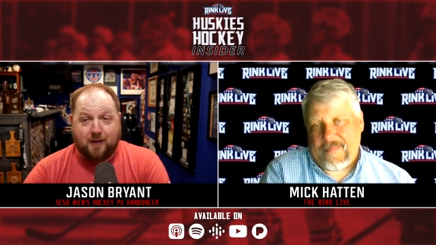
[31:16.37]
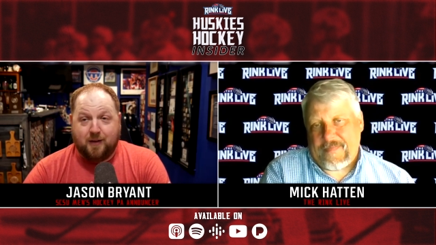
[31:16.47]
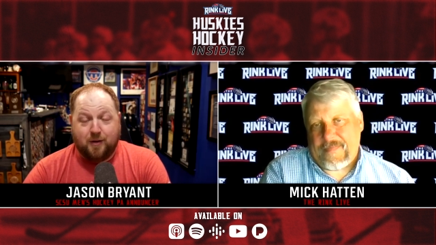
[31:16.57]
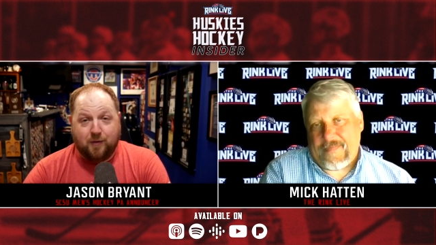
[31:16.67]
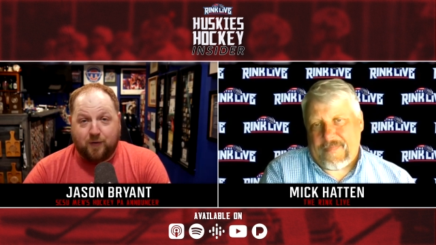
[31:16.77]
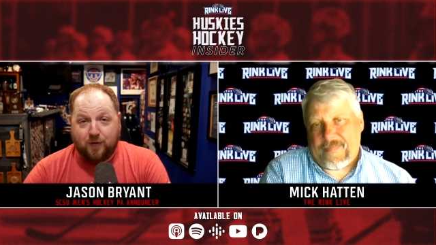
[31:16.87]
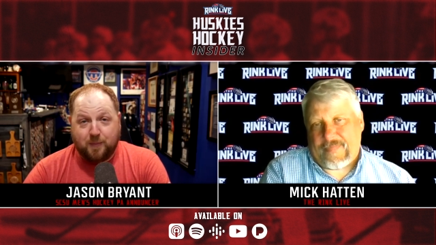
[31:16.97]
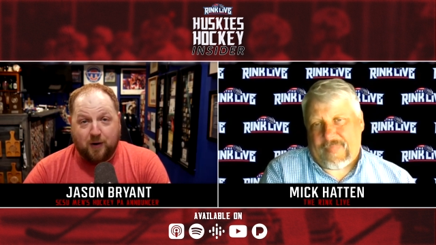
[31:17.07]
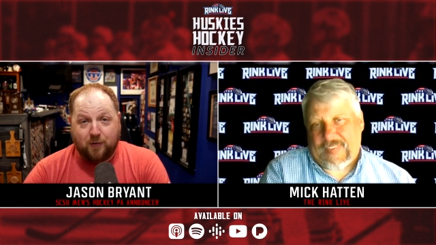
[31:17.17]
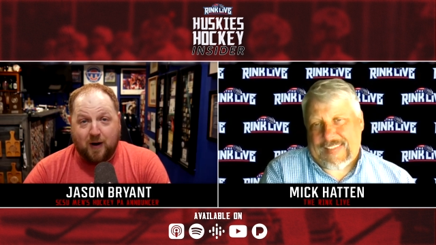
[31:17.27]
Speaker 1: you know first puck
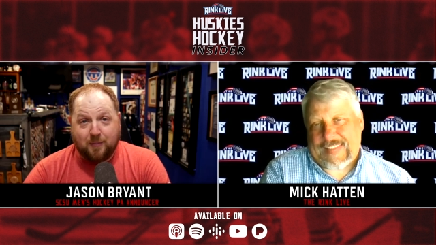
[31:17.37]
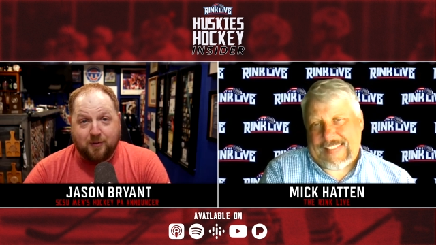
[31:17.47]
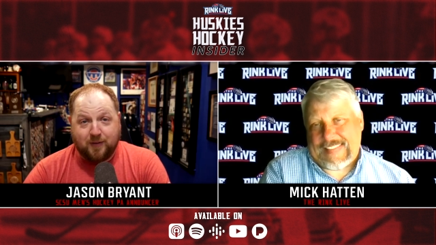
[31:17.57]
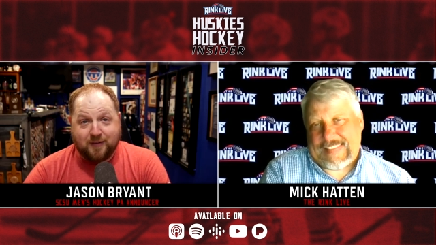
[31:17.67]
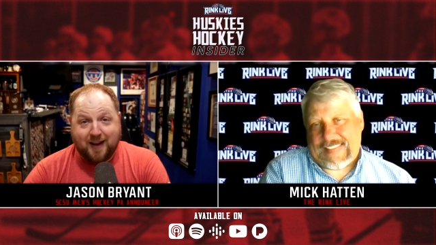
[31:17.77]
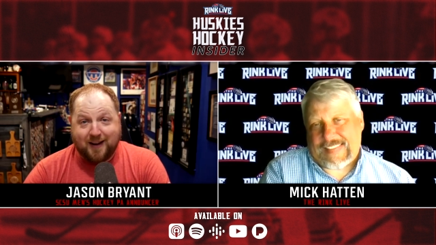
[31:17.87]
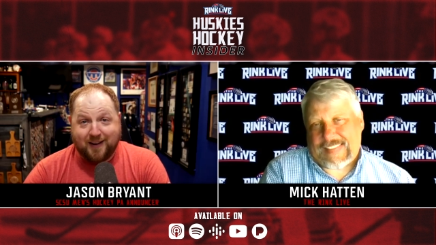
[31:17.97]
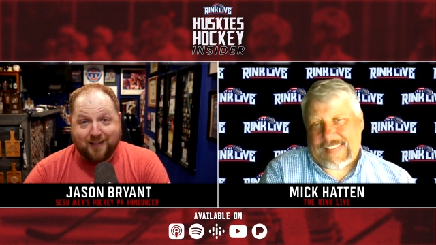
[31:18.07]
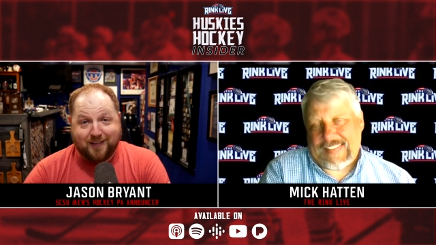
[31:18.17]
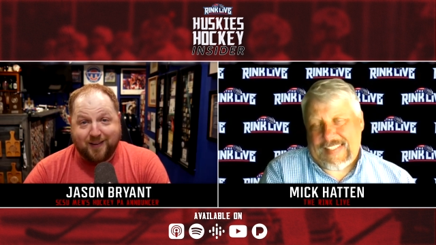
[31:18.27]
drops on the second
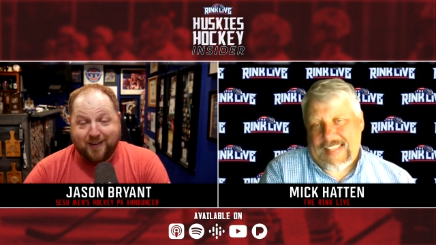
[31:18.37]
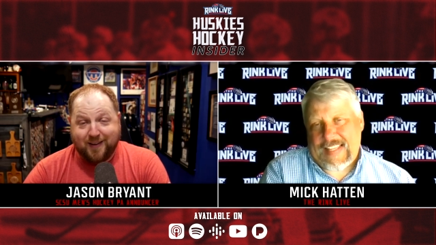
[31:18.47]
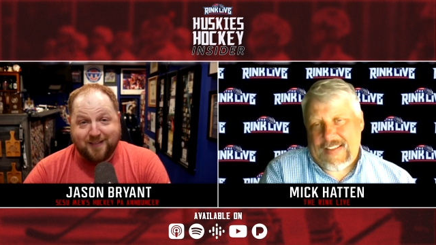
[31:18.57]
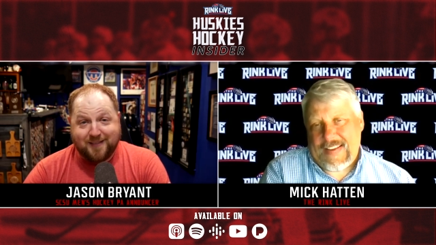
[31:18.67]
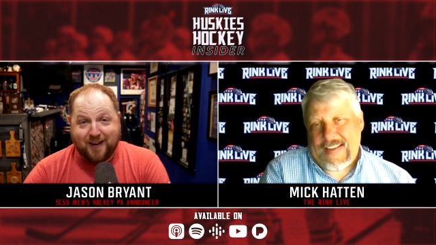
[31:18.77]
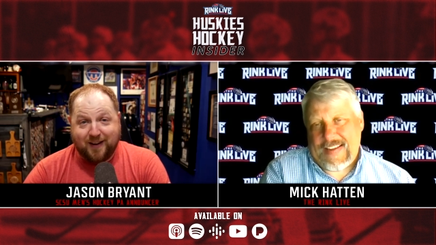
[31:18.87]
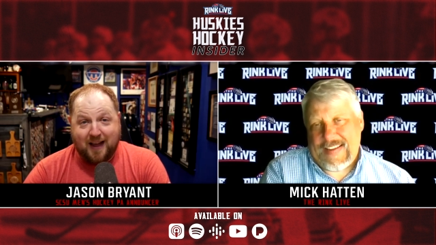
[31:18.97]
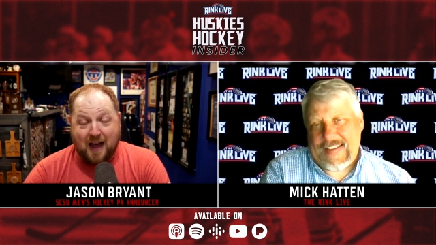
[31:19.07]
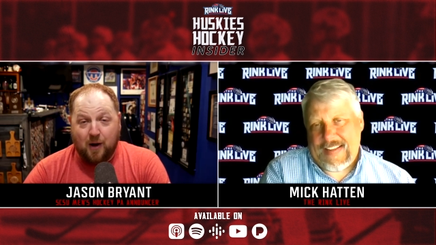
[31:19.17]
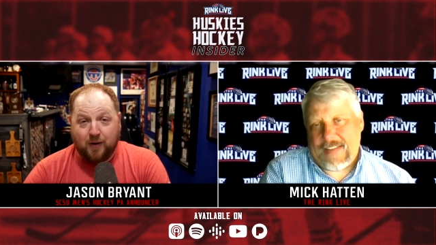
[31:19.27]
in St.
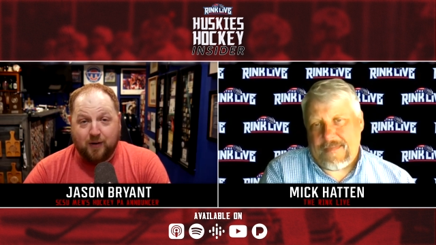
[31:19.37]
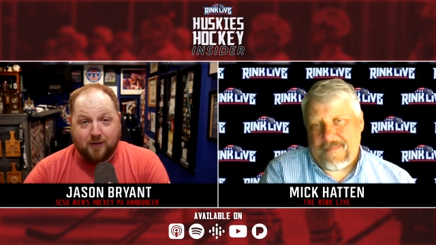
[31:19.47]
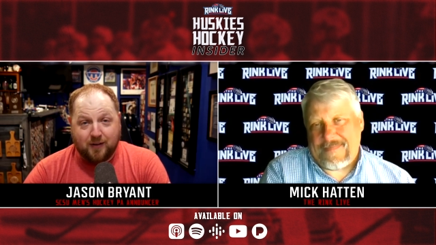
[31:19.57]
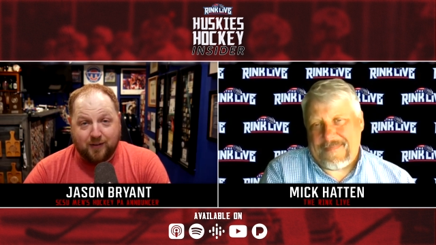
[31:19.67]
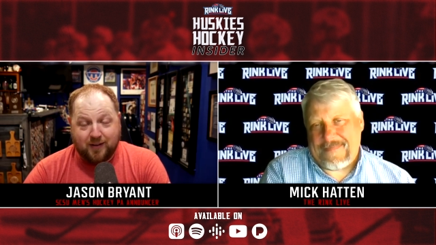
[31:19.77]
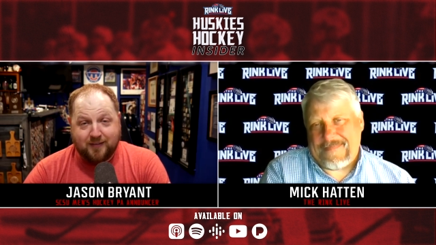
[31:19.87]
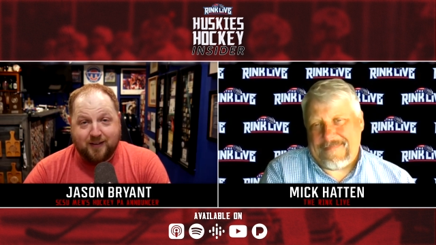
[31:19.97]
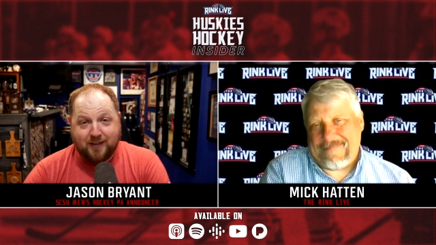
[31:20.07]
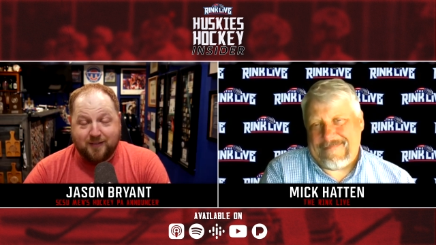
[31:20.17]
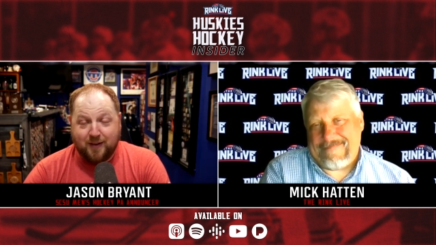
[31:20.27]
Cloud, and uh, that's that's
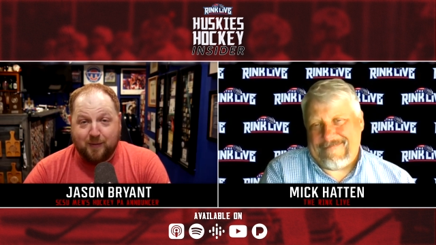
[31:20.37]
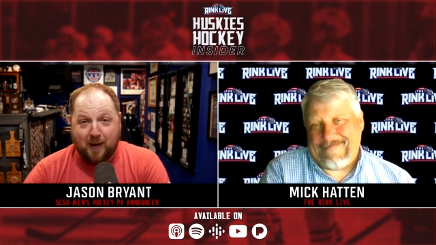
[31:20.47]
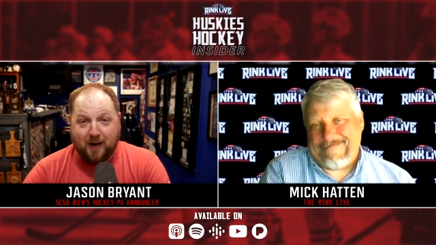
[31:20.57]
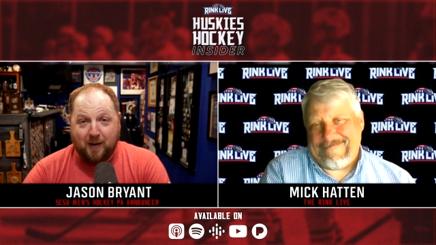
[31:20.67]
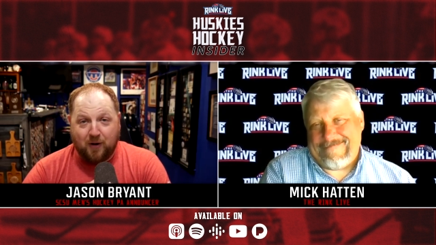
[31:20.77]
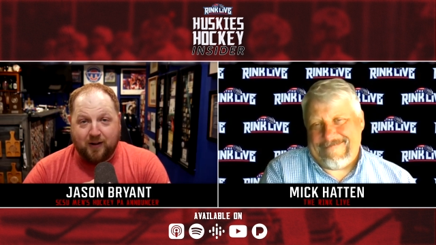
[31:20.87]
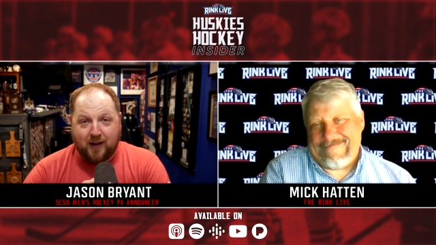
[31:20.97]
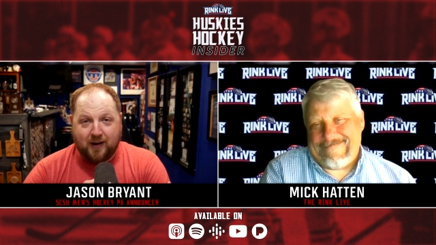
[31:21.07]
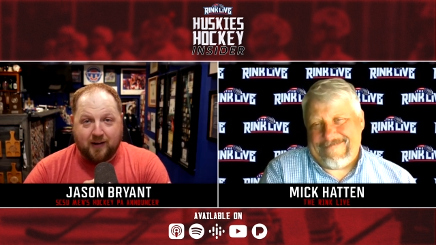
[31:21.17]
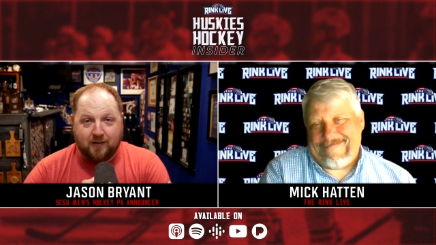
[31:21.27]
going to be. I mean, I'm already kind of
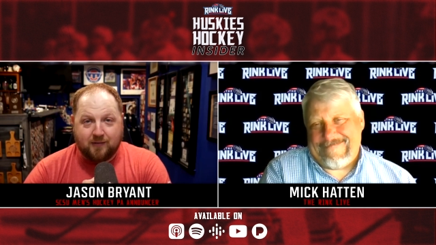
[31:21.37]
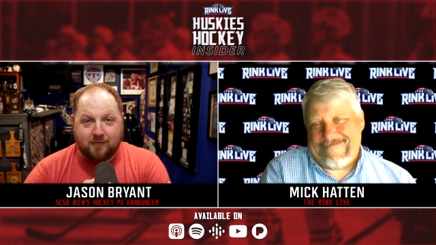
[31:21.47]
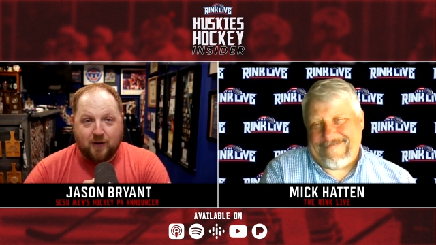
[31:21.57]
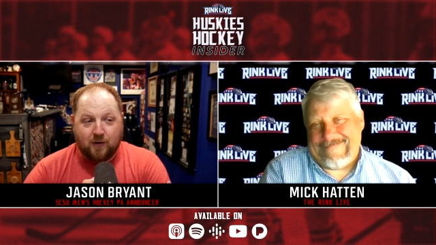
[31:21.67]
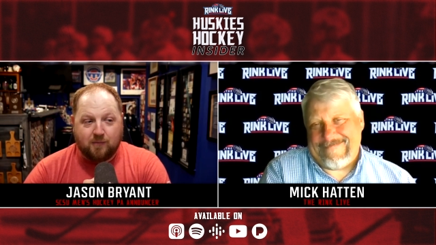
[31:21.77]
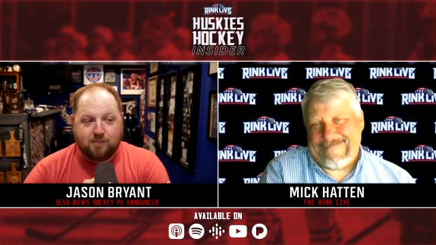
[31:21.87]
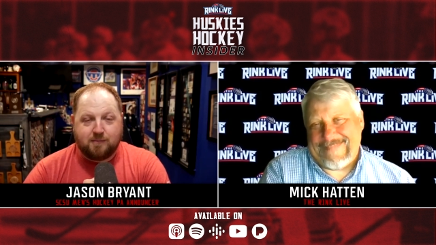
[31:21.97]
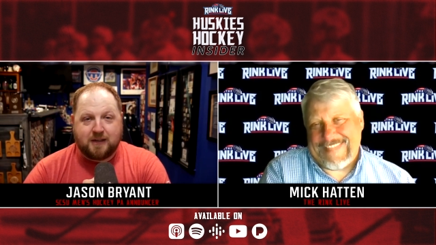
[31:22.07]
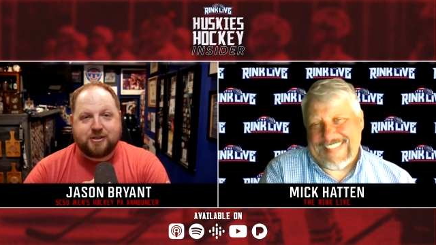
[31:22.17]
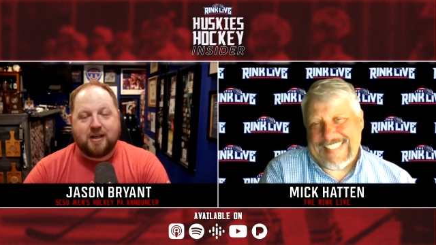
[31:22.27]
getting you know my
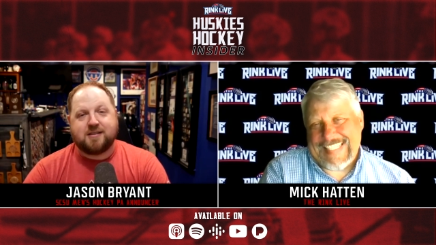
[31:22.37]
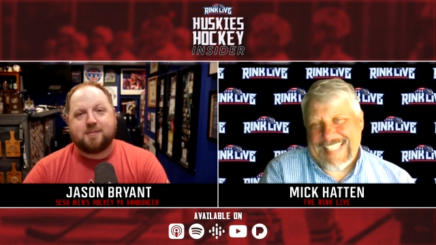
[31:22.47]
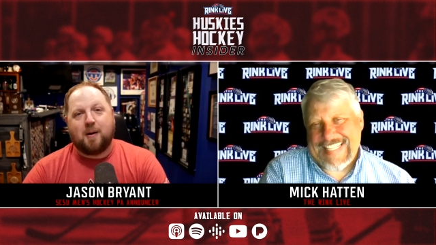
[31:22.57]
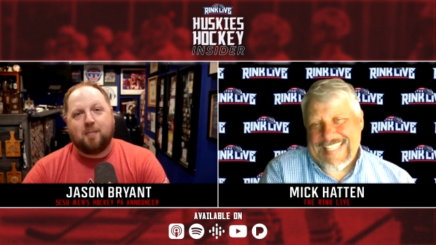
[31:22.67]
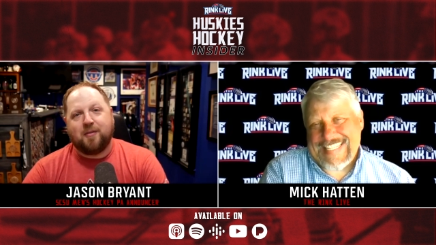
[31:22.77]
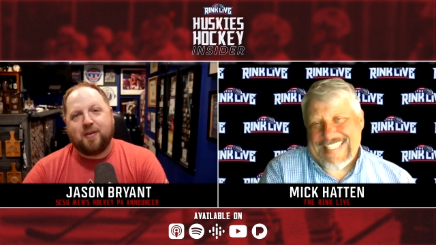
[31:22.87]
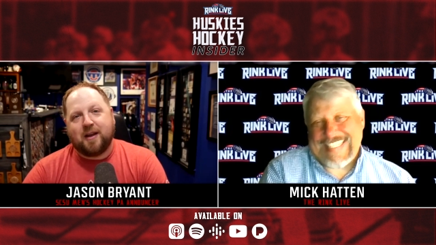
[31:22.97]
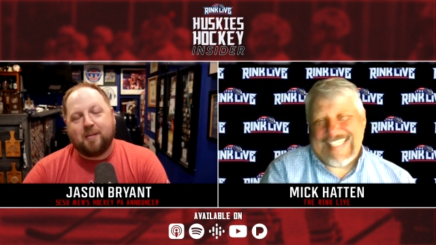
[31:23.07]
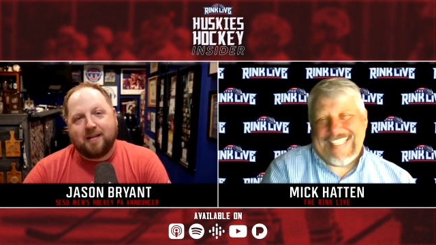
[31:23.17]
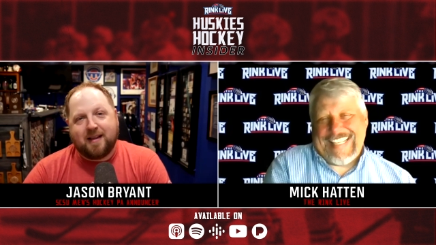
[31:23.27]
chest is pumping thinking
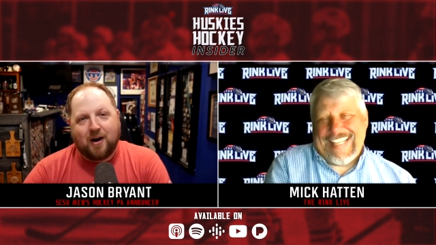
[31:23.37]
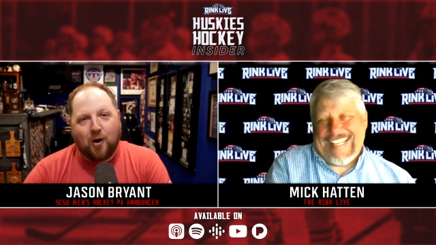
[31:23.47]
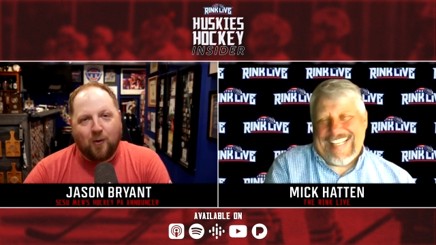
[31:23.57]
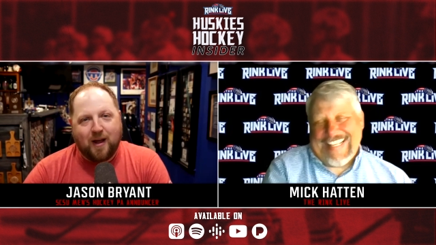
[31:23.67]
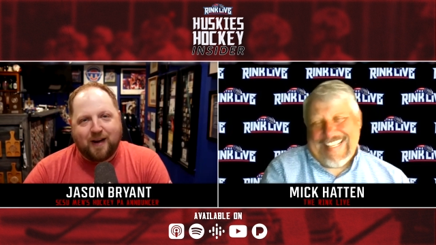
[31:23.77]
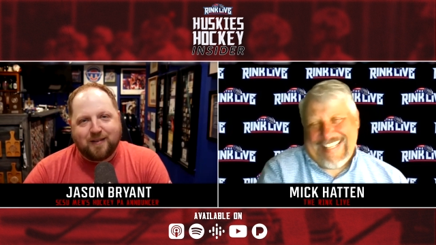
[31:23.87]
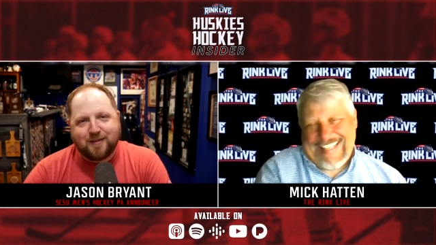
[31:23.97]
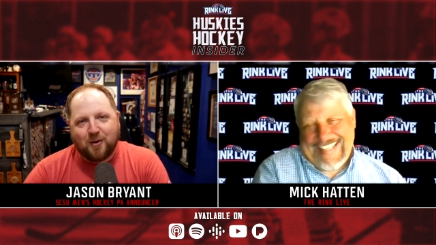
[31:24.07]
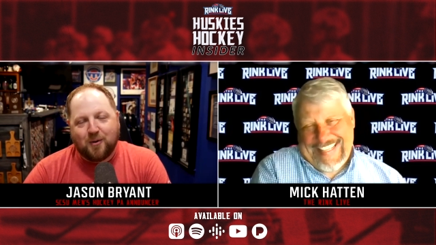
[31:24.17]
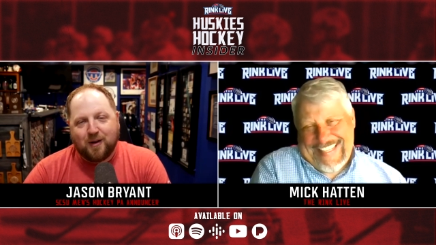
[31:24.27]
about that already. So